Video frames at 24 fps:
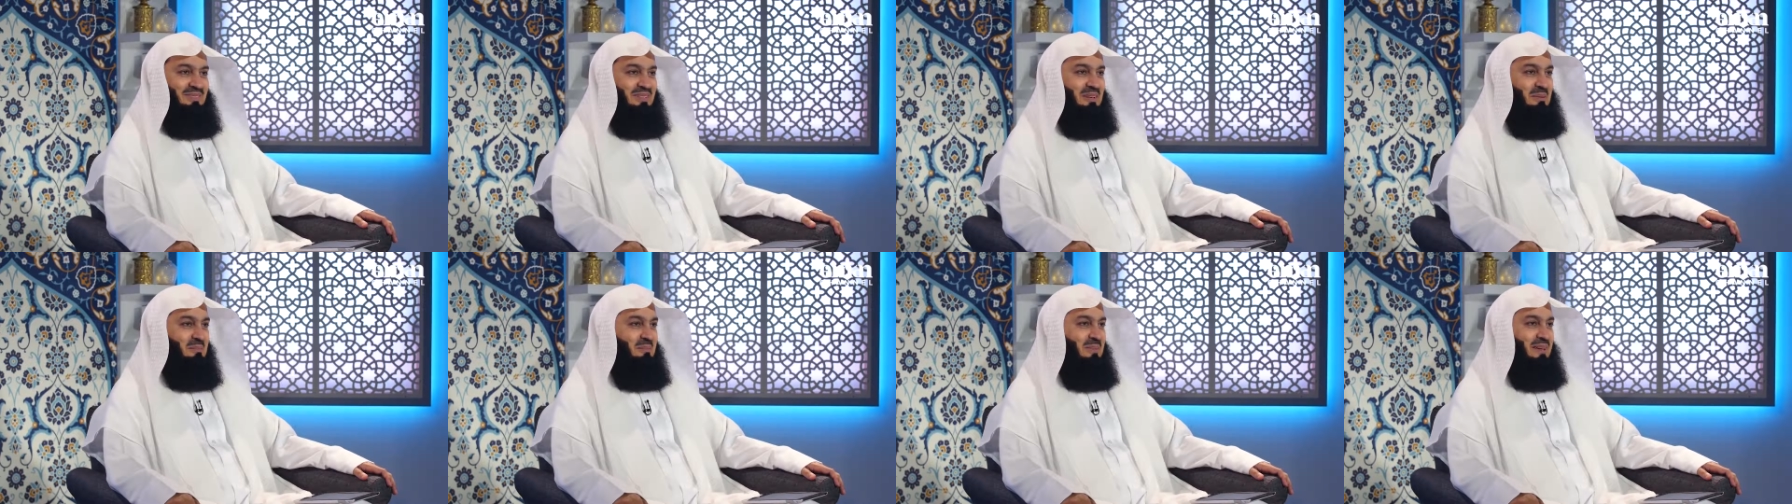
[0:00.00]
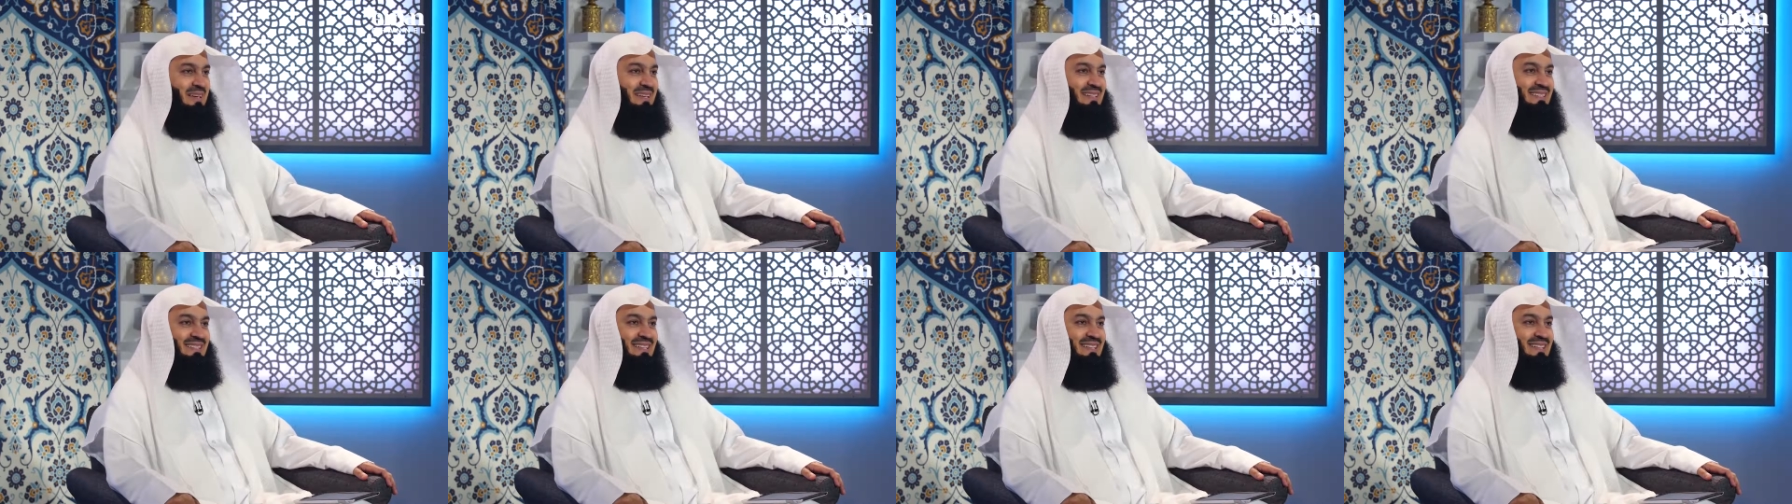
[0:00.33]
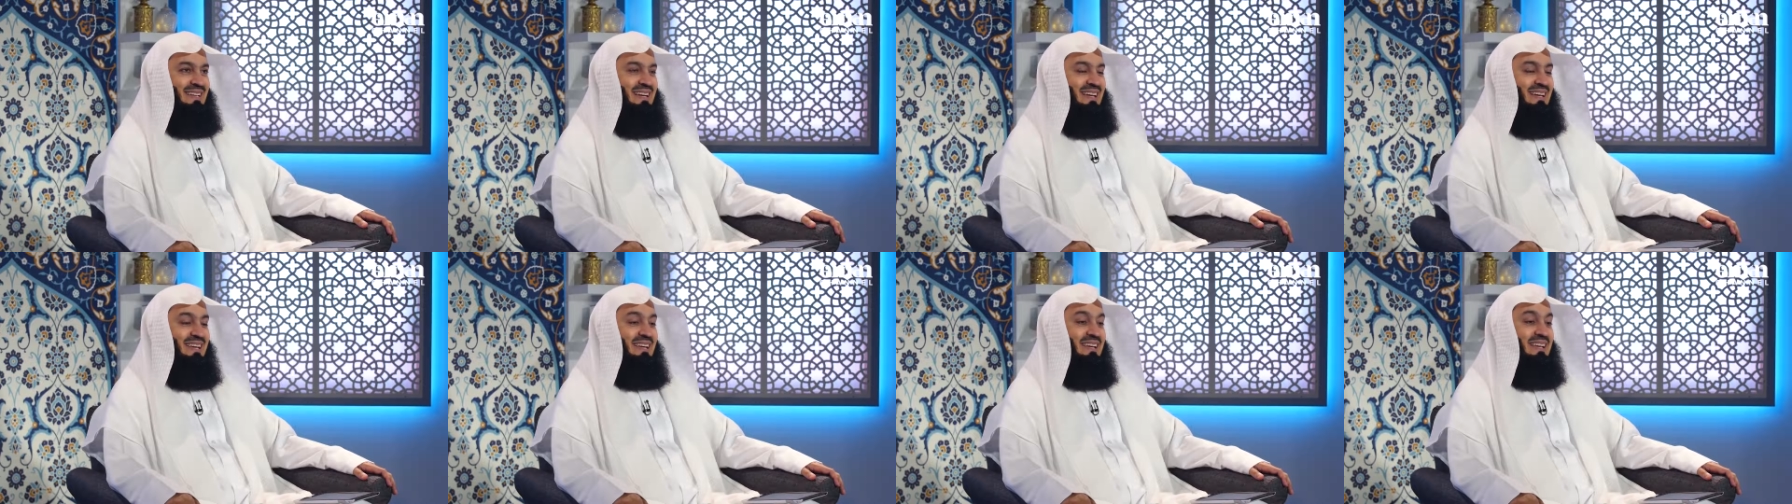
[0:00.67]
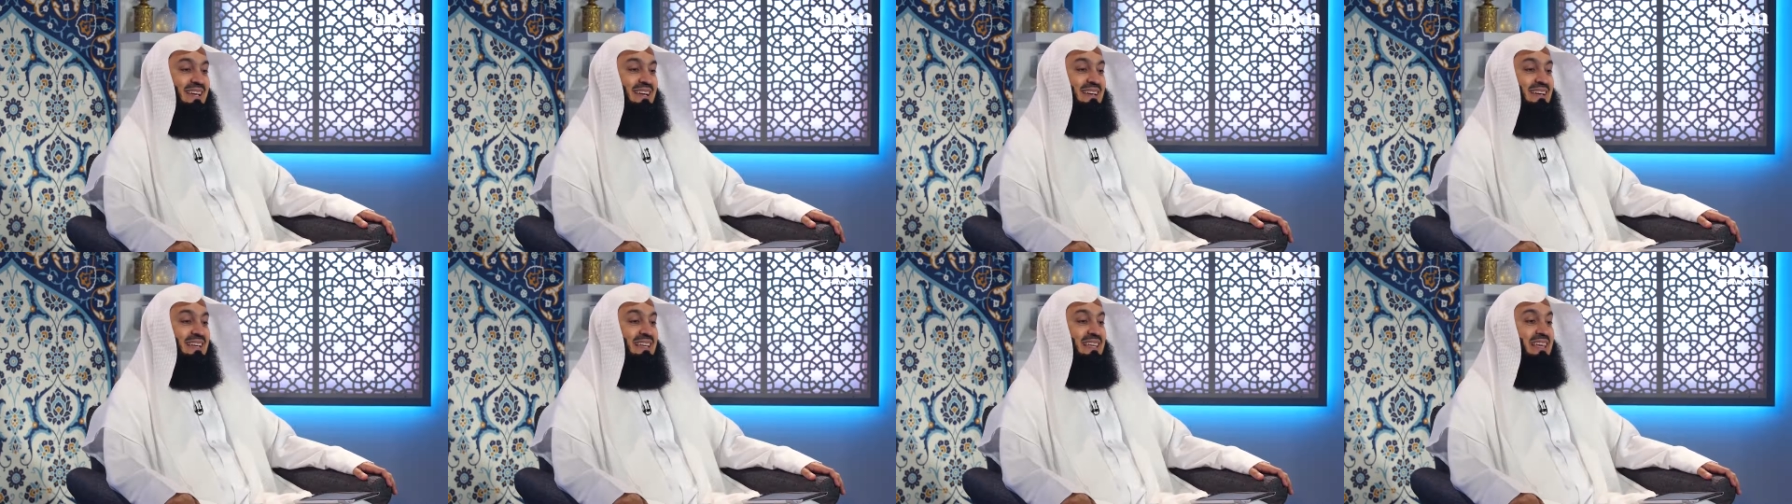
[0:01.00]
Amazing.
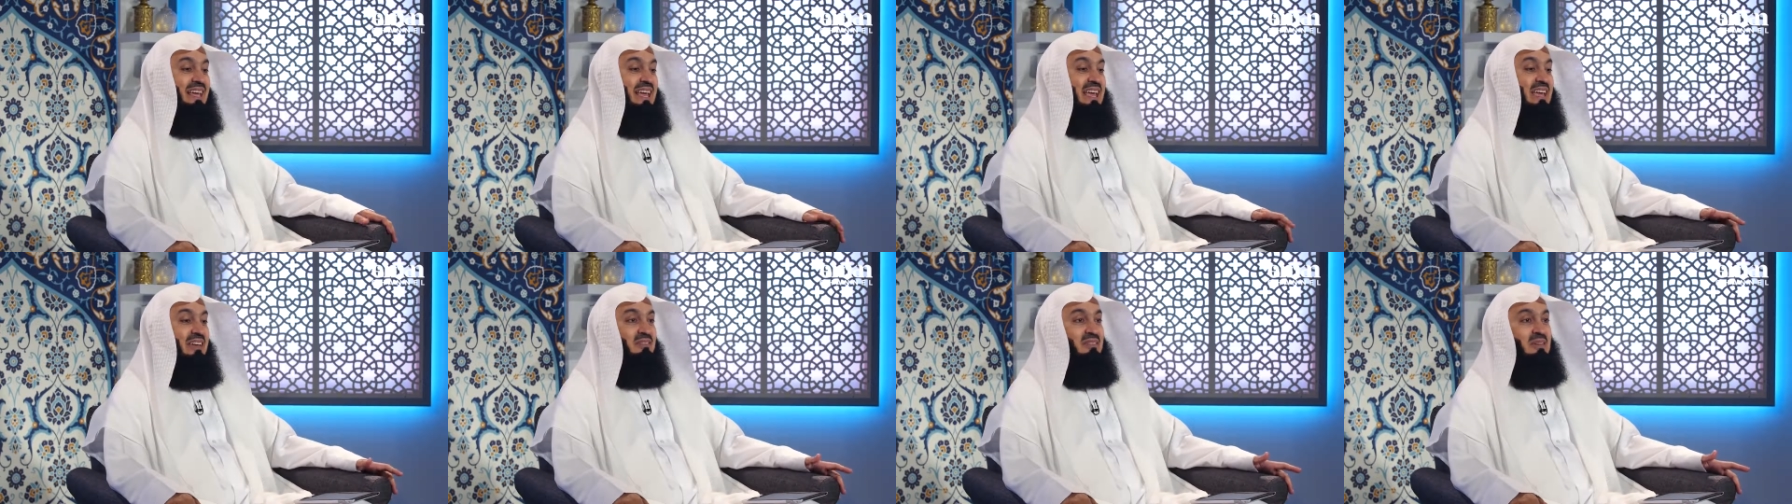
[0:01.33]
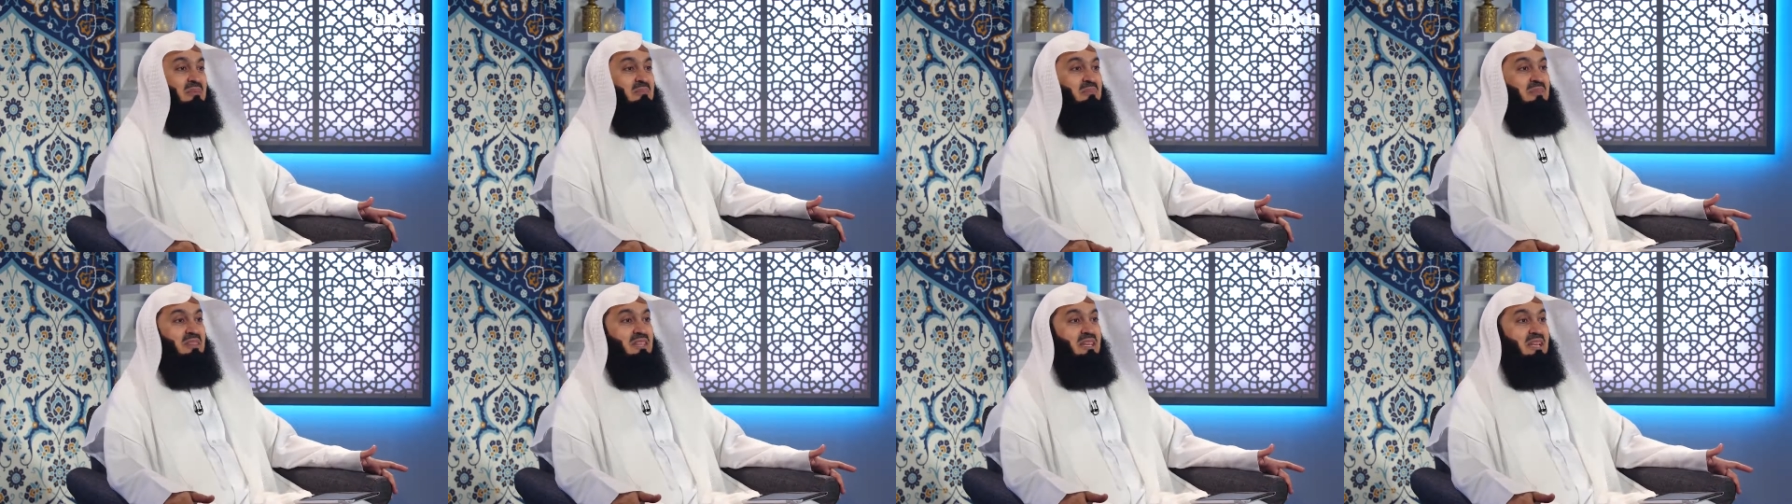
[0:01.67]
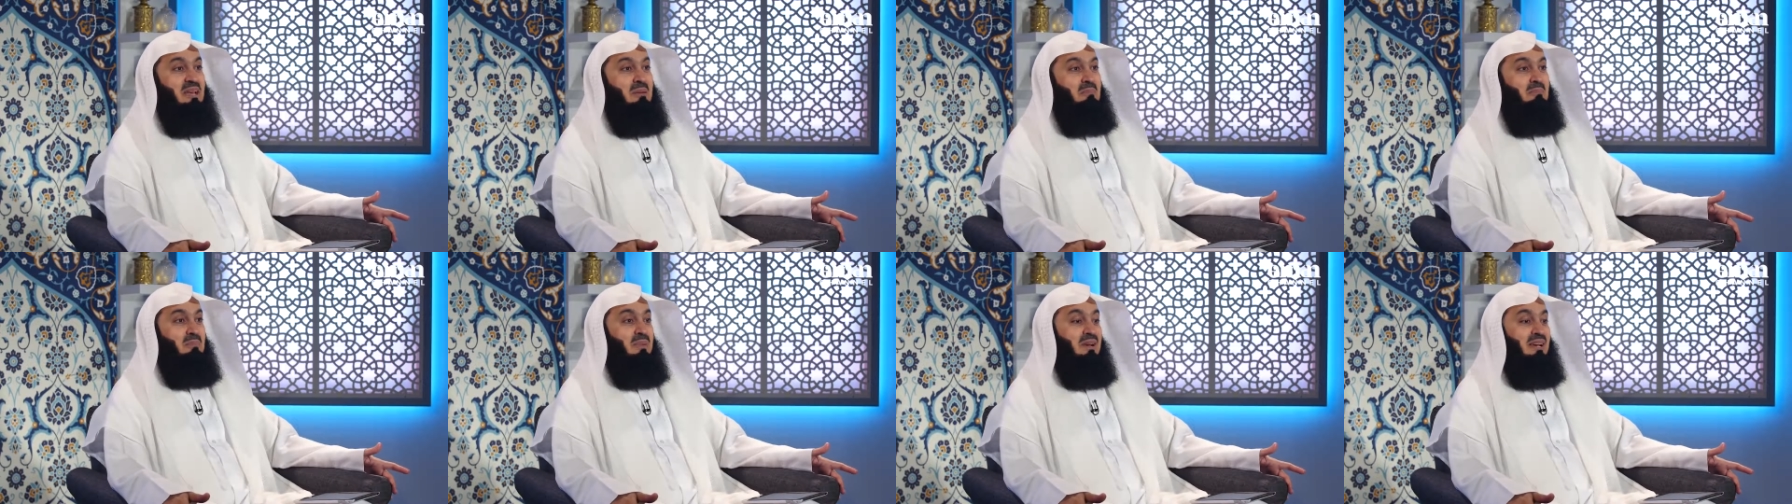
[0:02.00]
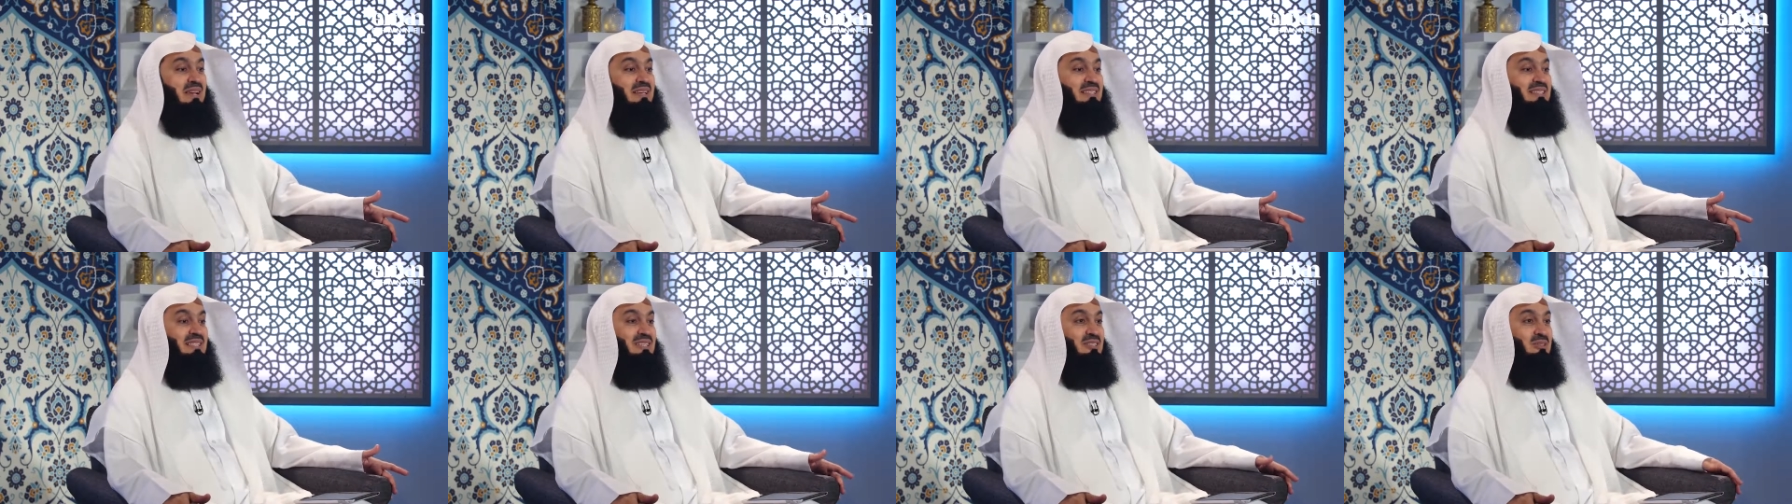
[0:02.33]
Allah gave him the
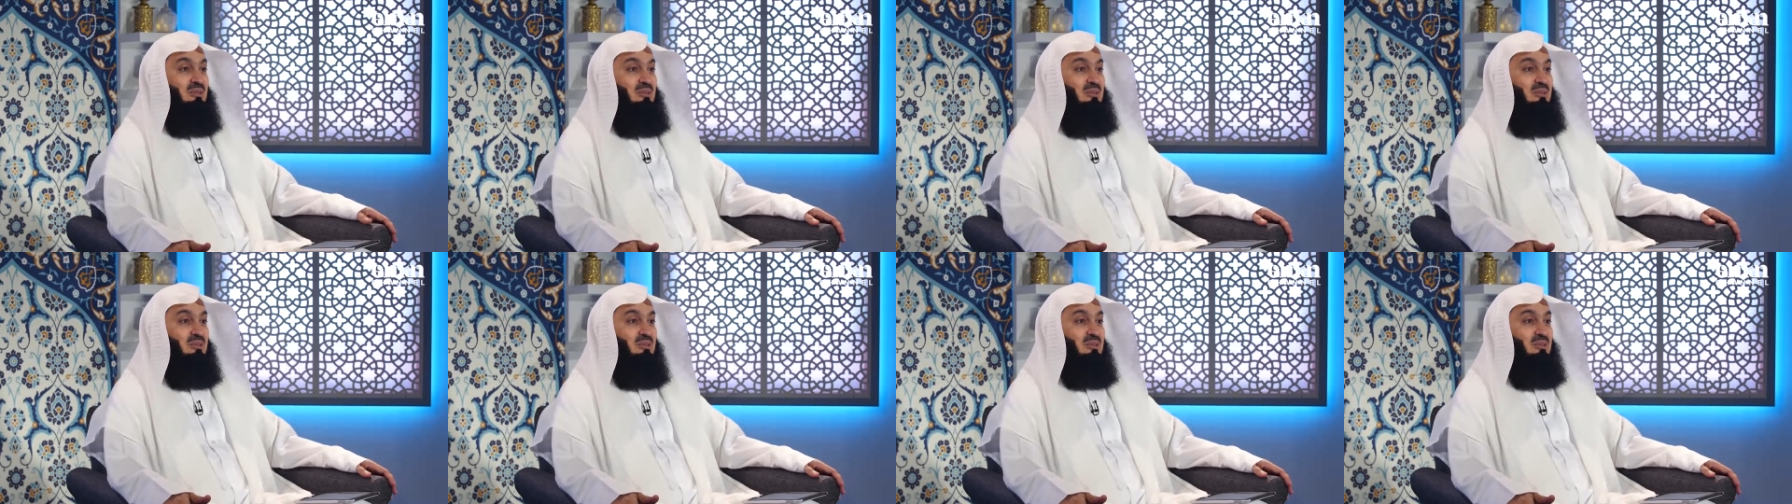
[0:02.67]
ability